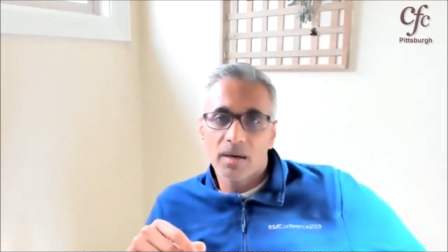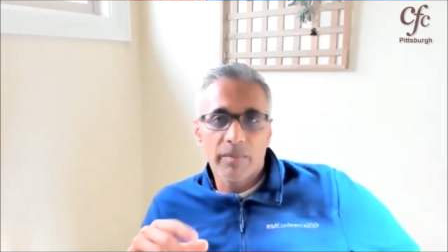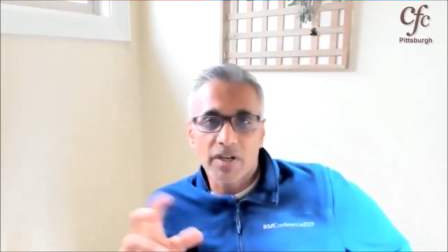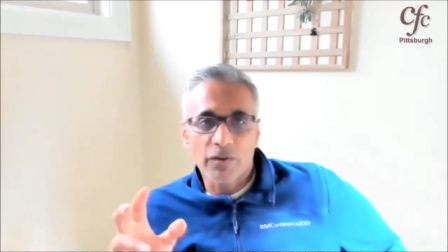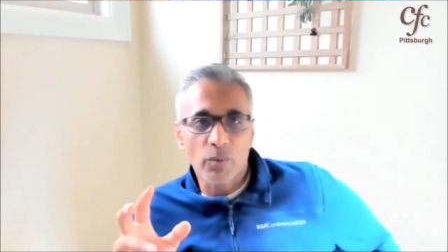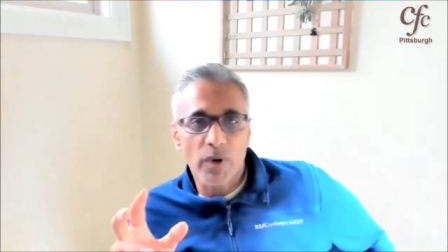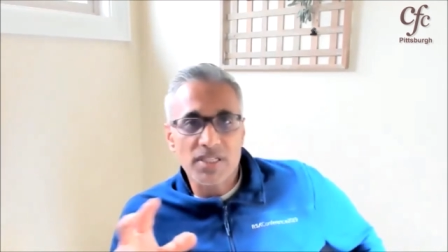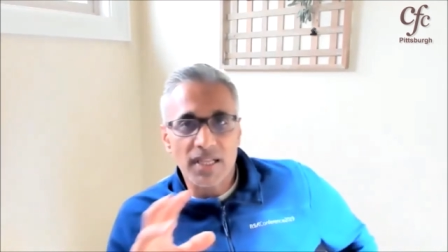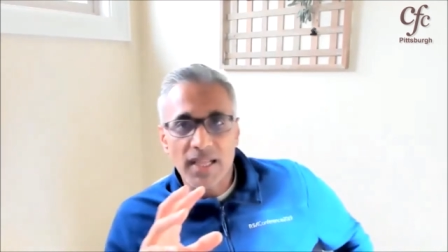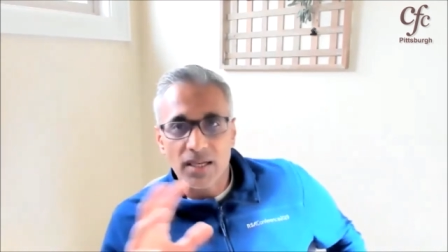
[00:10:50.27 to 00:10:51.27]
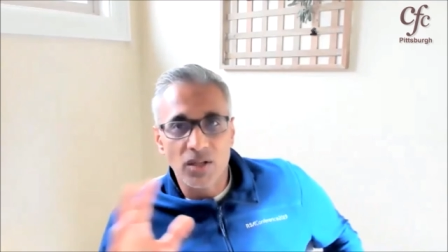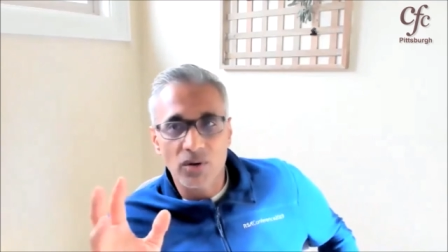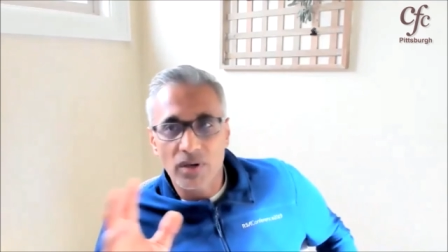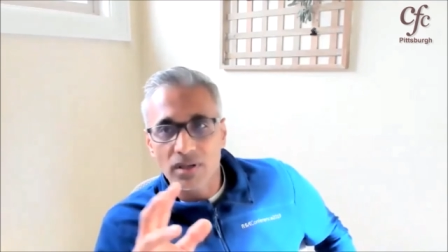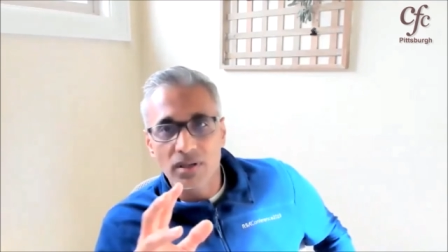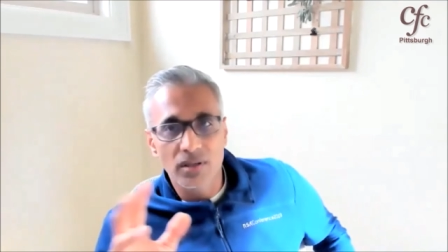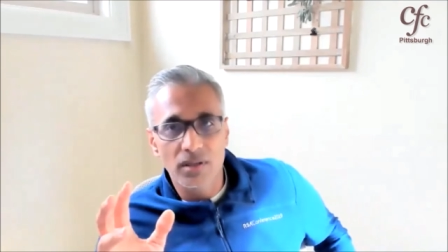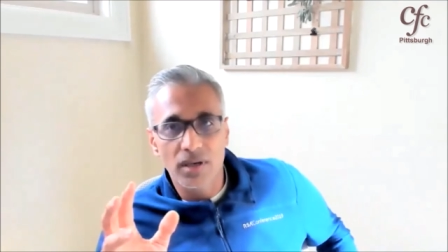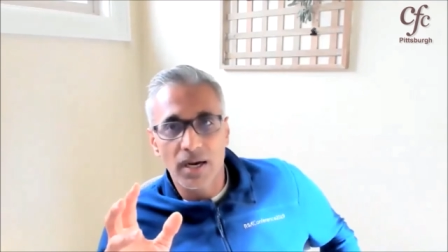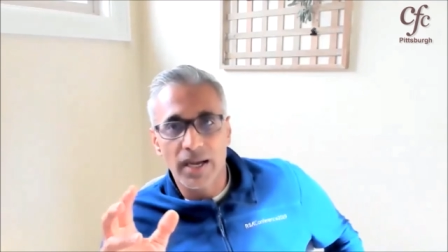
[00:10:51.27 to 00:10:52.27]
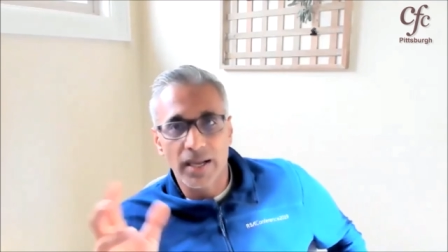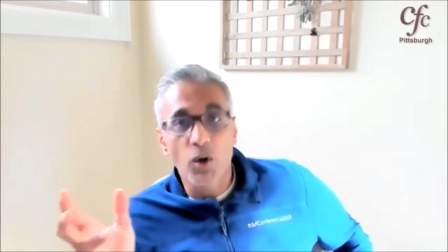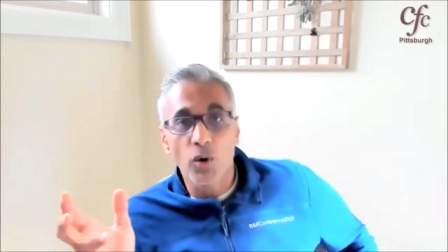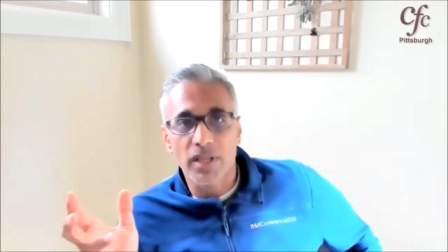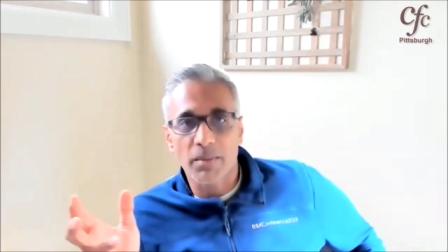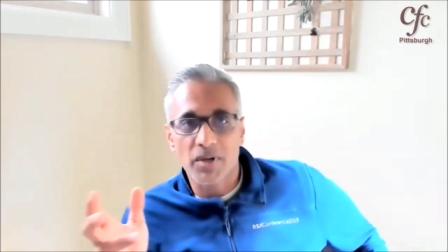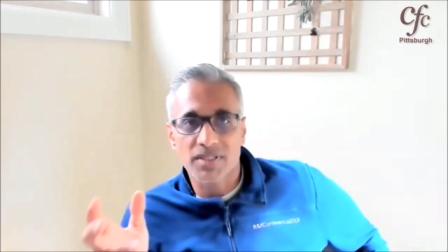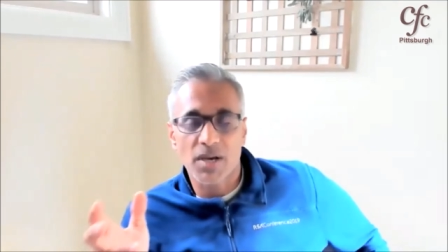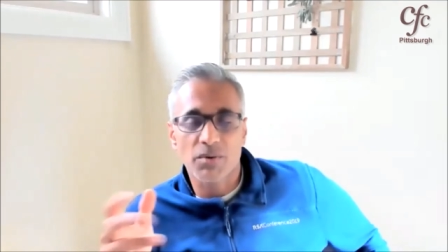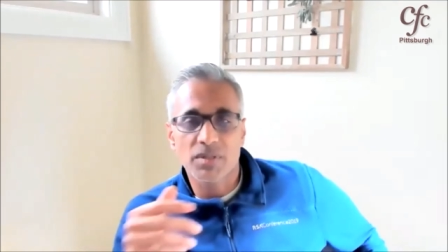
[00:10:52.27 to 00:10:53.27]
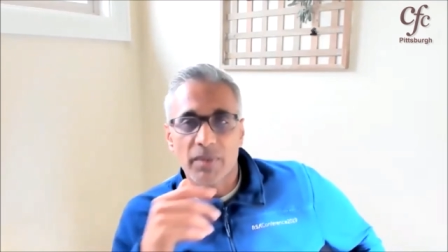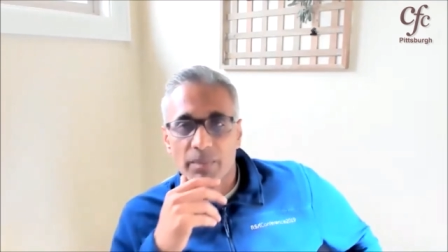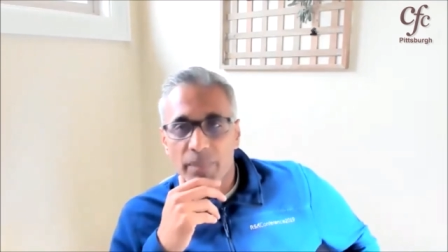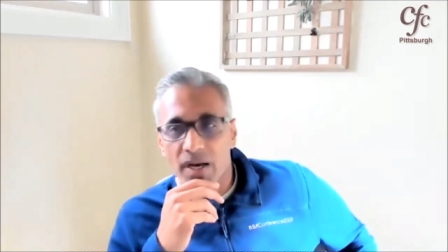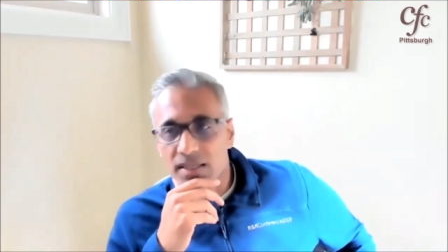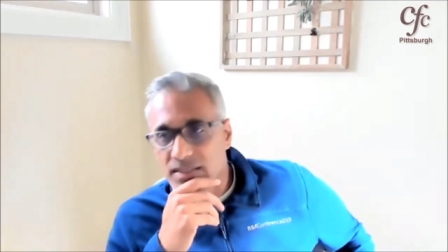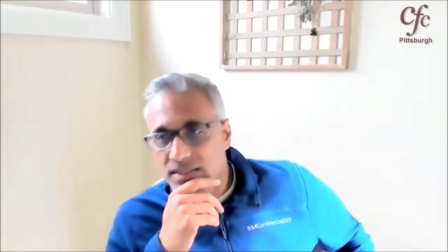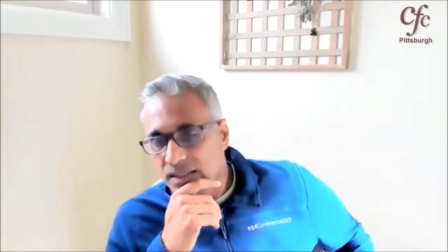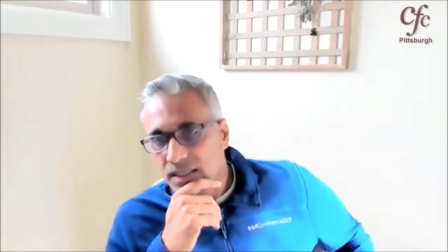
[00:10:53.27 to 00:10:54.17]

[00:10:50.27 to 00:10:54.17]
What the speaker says: In different ways like that, you know, I know that because that was in my past.